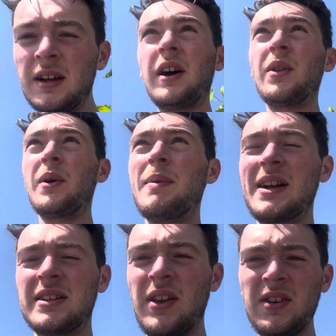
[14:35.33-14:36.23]
on the way back
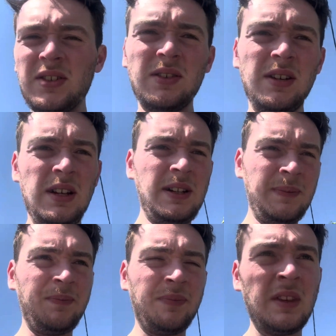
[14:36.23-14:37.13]
to the hostel.
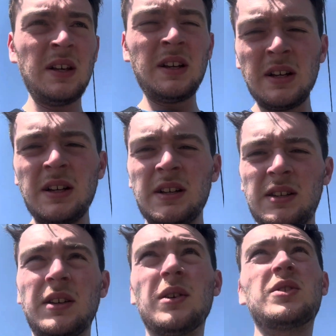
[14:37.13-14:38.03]

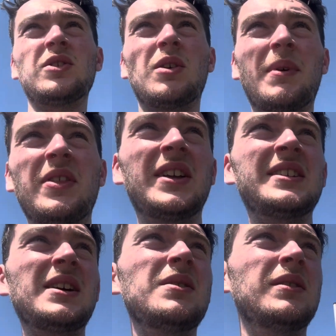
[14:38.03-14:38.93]
So go sort my things
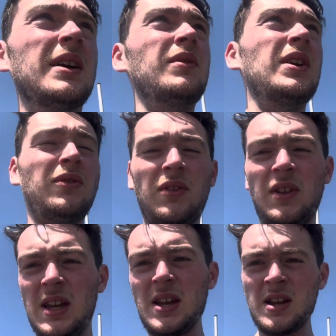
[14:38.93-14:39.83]
out and get ready for
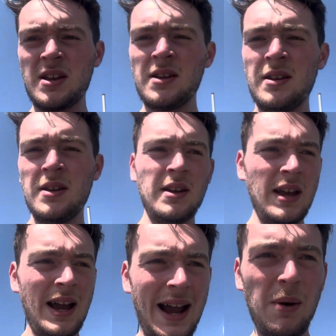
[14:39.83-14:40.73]
the
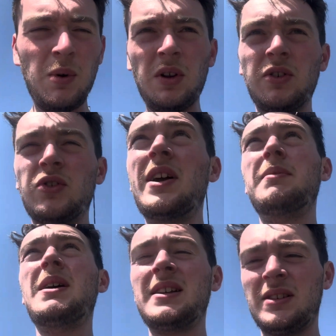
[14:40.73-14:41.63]
hour-long trek
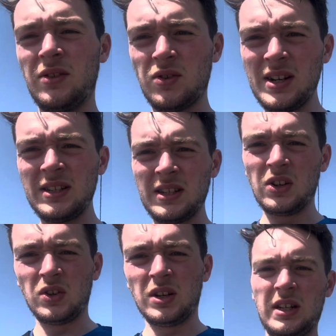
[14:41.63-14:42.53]
back to the train
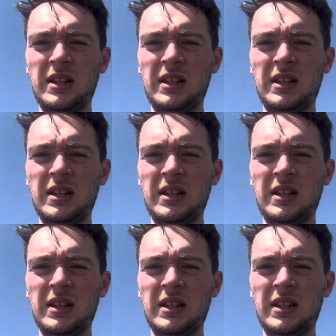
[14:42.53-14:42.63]
station.